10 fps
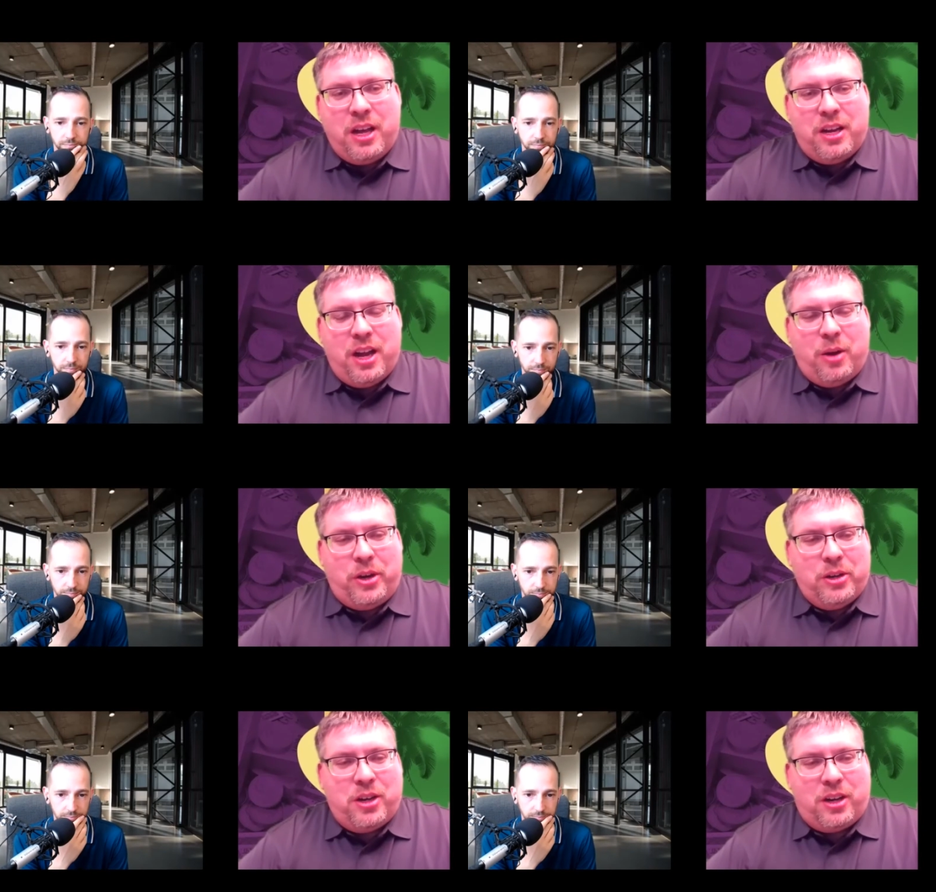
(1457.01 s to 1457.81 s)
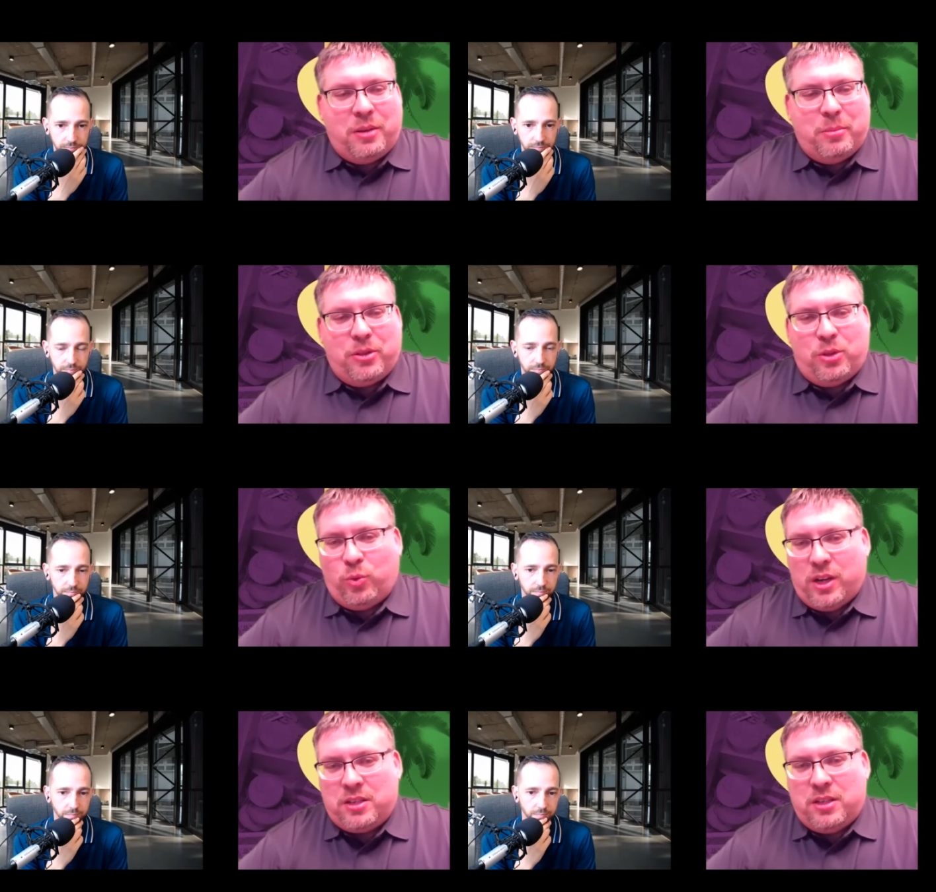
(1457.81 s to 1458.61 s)
Speaker 1: Now, when you're talking about the
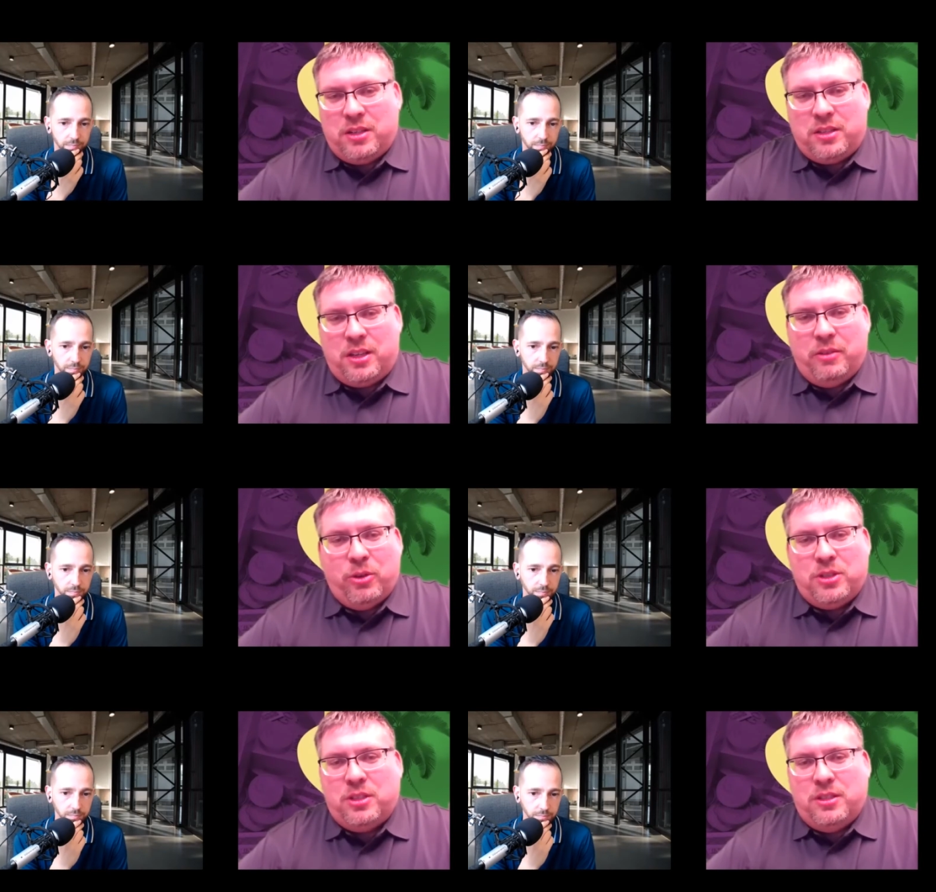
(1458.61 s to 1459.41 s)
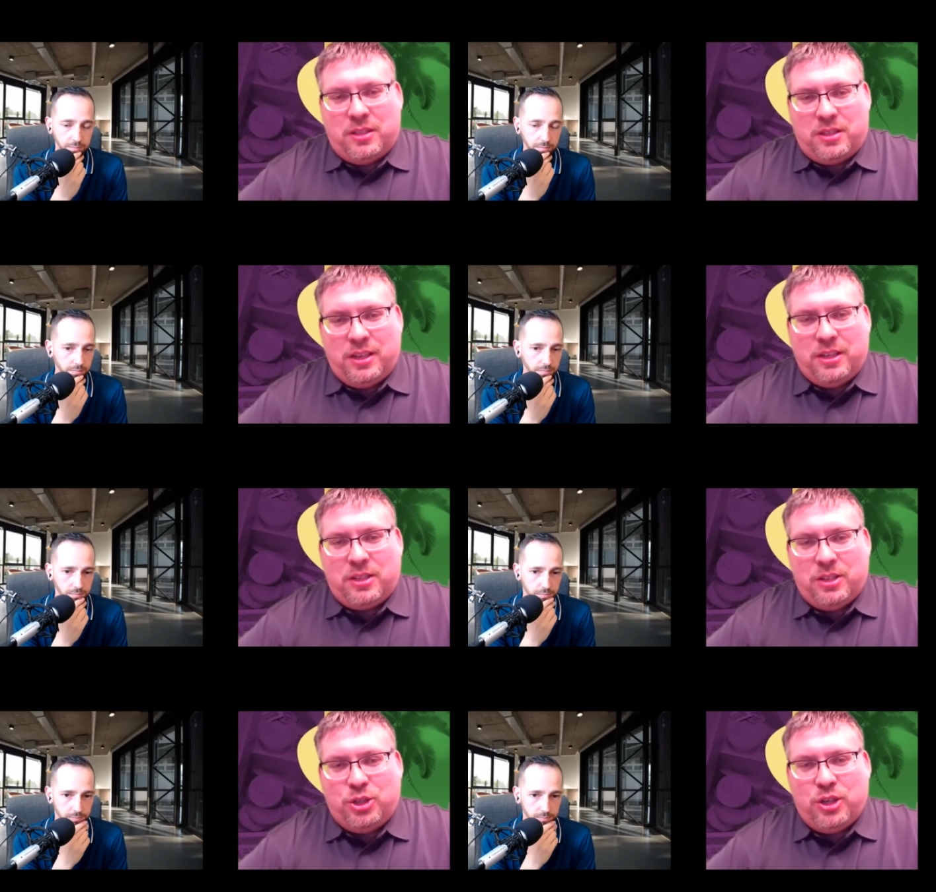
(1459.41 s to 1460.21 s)
residency versus the
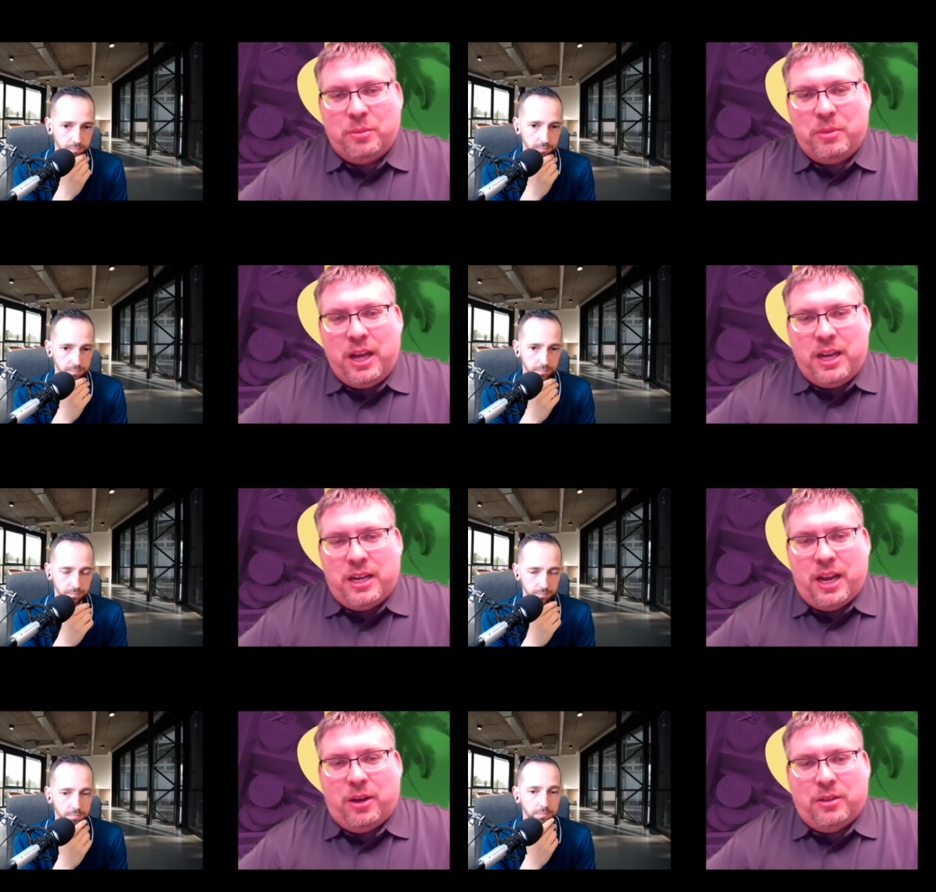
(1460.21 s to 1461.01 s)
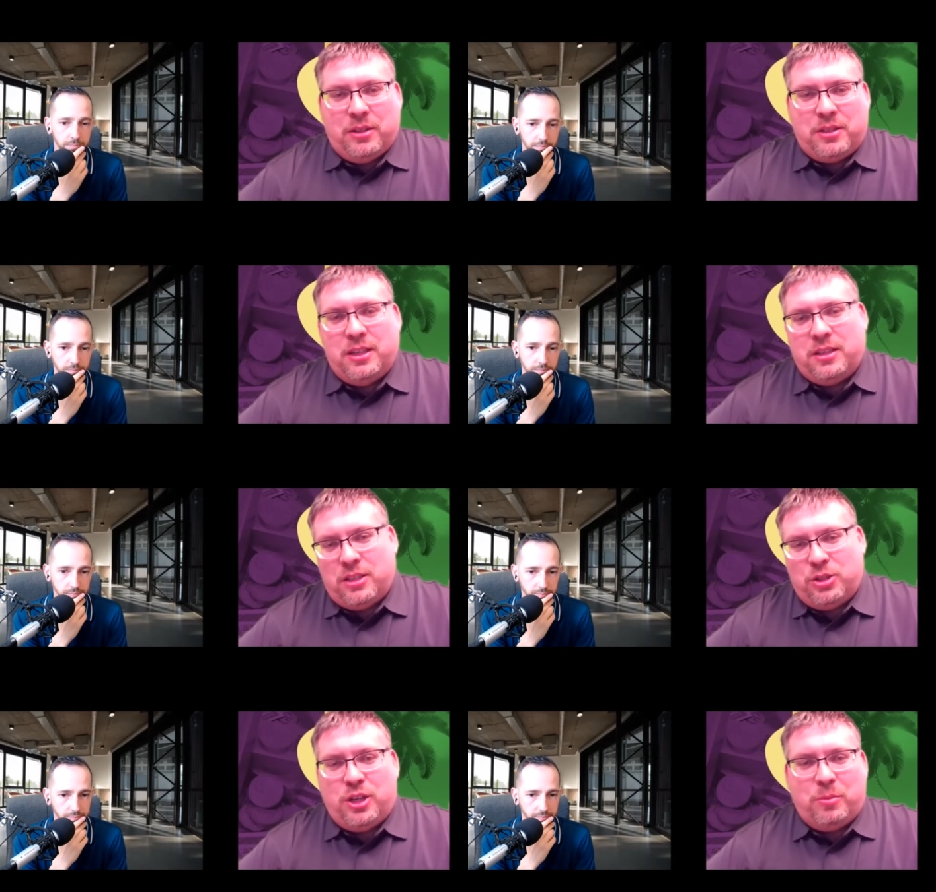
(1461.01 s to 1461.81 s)
citizenship, now the
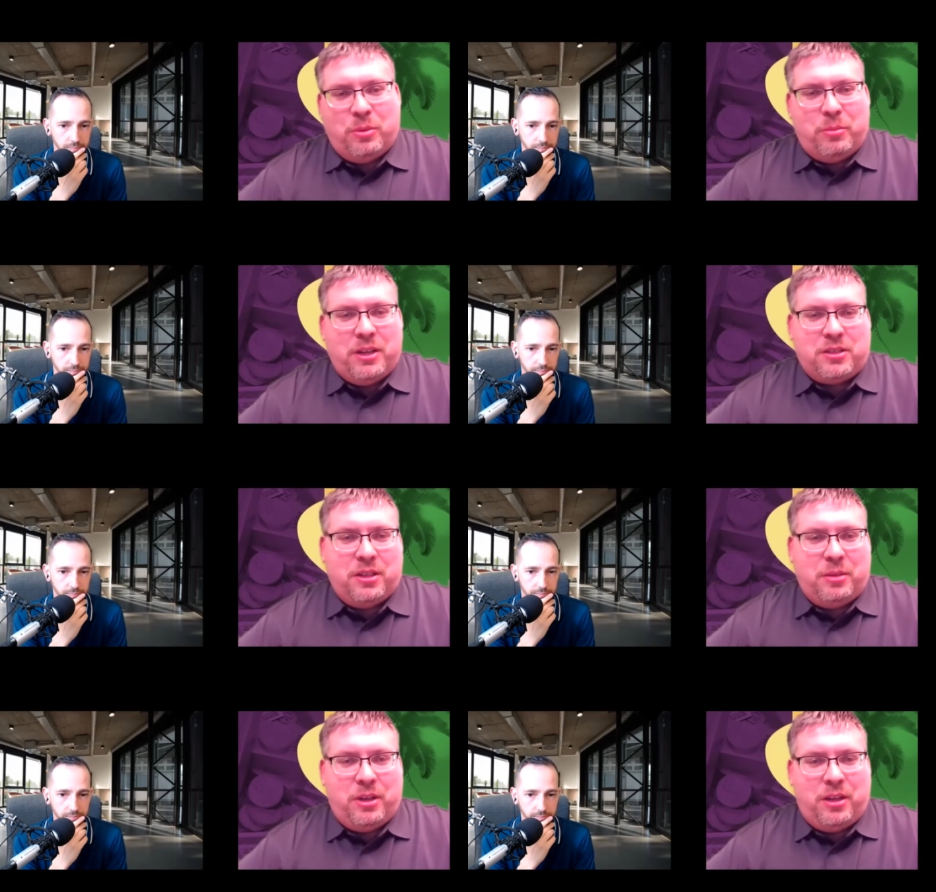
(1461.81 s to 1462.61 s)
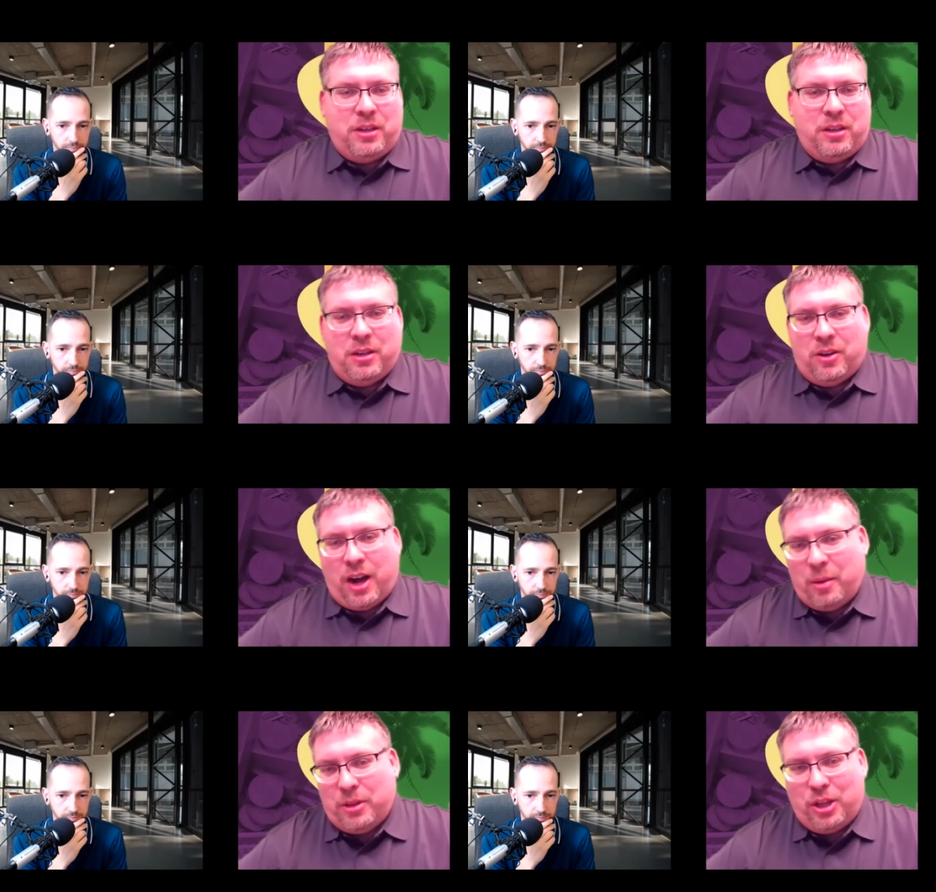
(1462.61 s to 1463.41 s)
citizenship would basically be, you know,
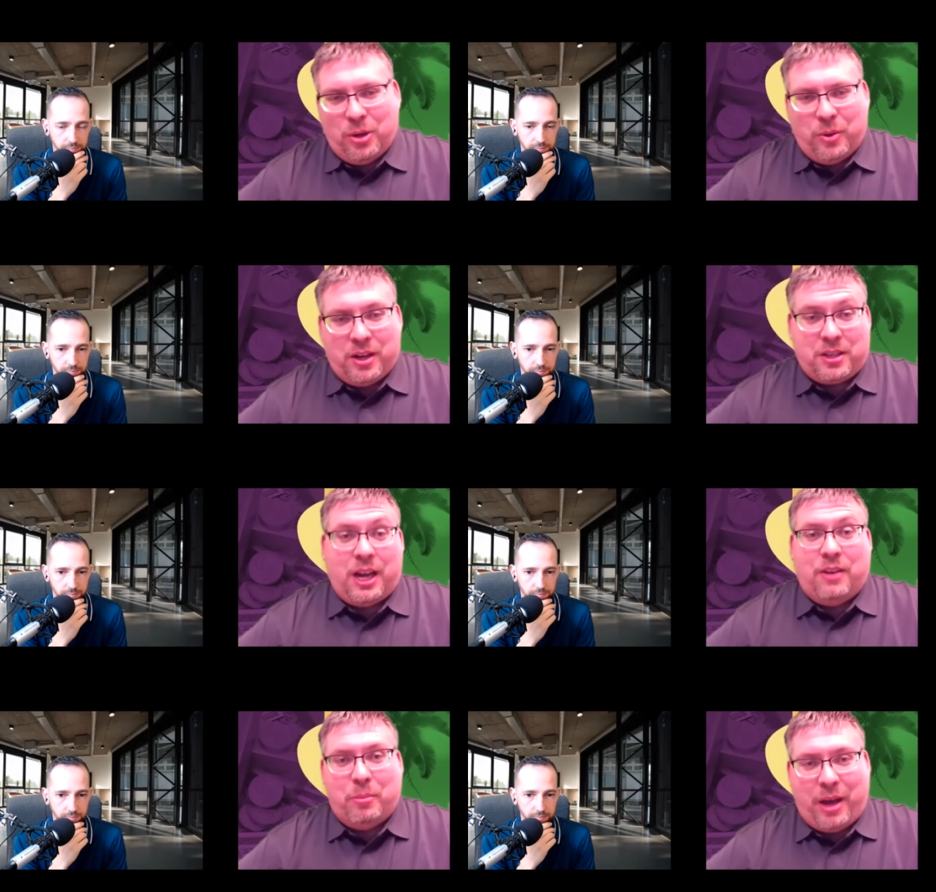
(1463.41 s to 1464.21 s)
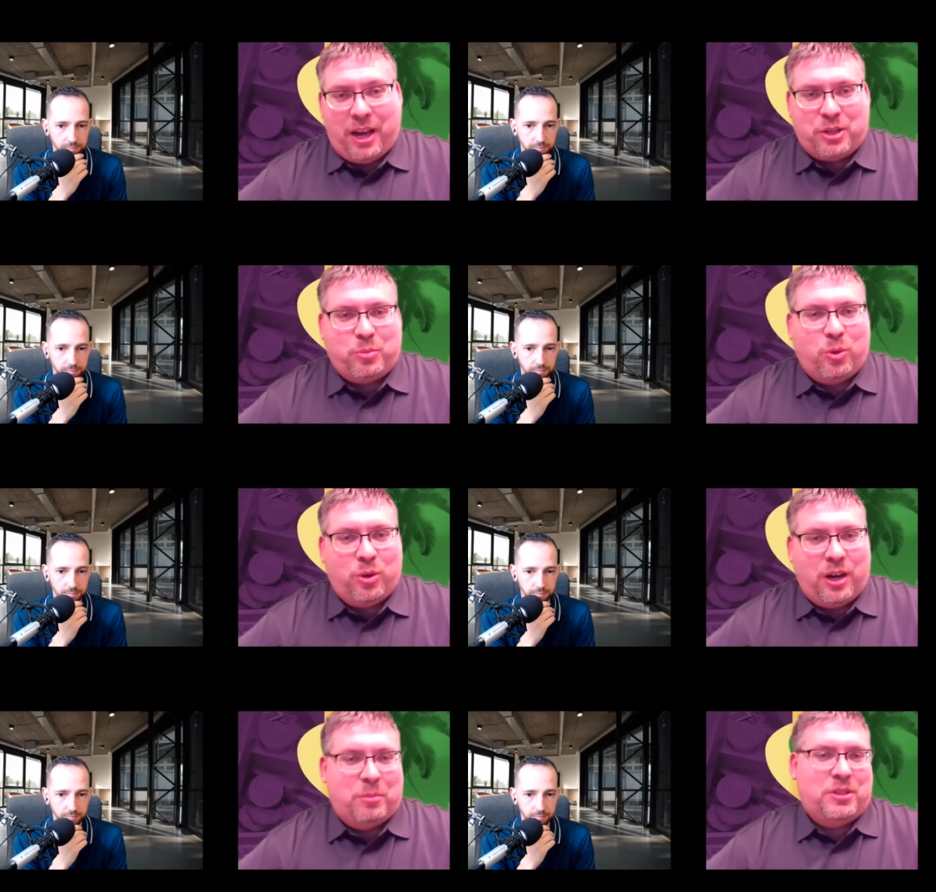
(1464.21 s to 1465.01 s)
I'm in the US, I have a
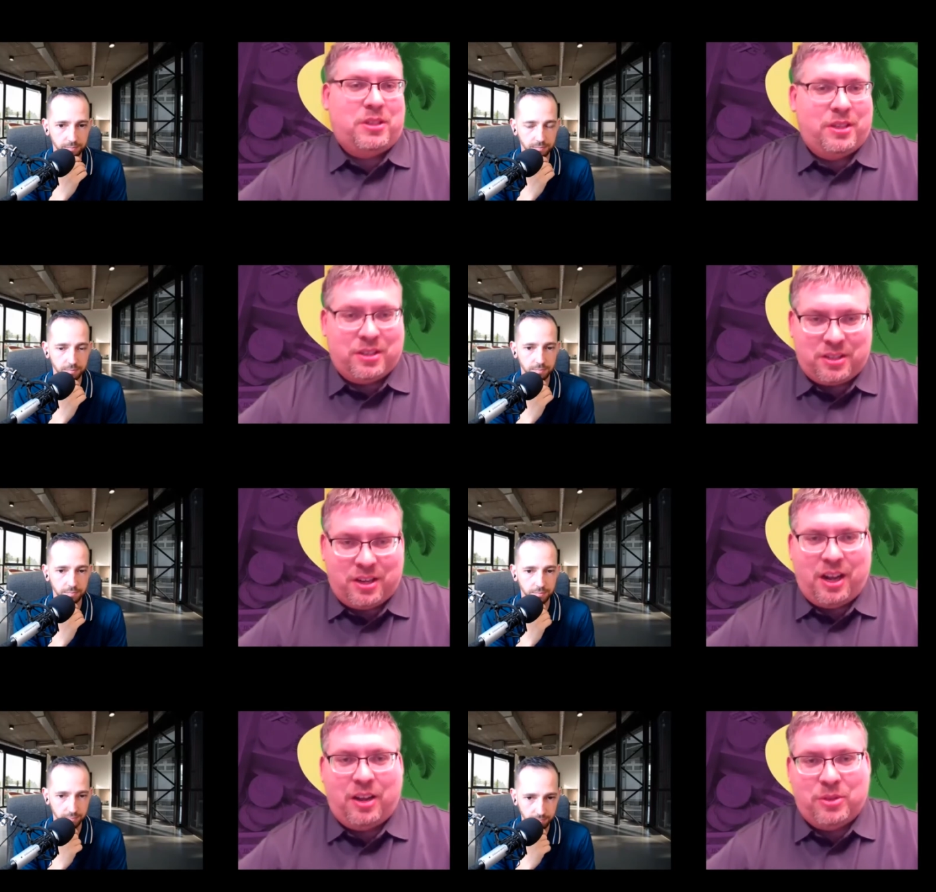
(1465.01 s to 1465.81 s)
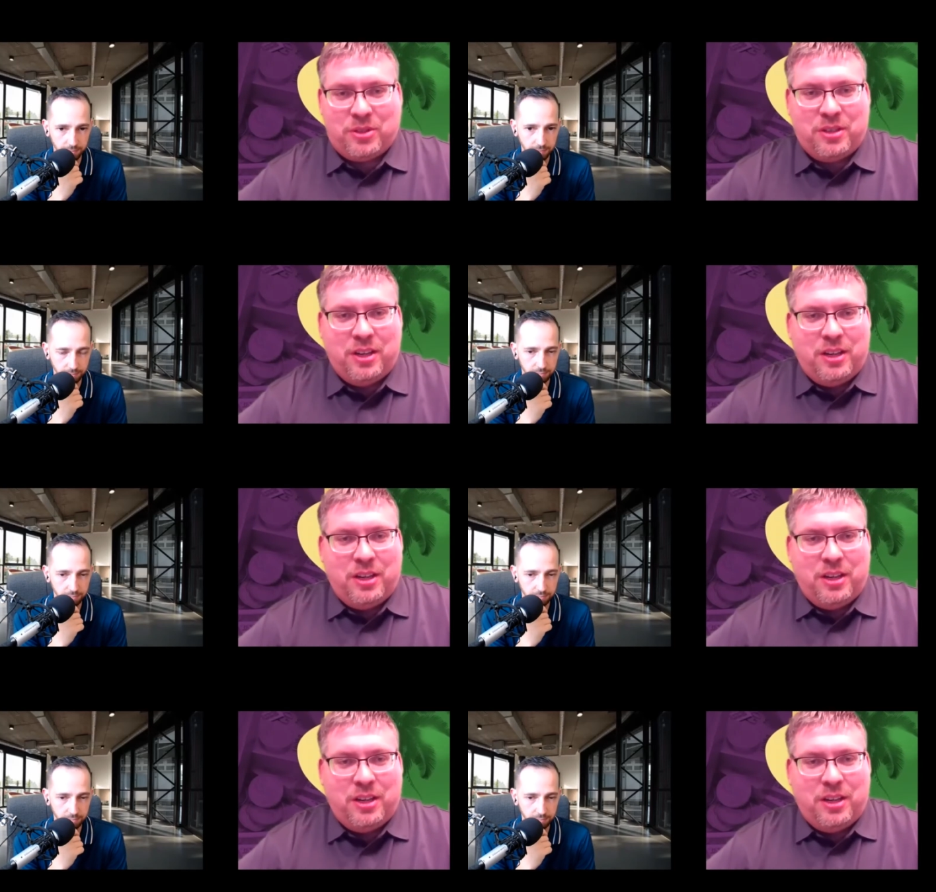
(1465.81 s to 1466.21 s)
passport, I'm a citizen, I was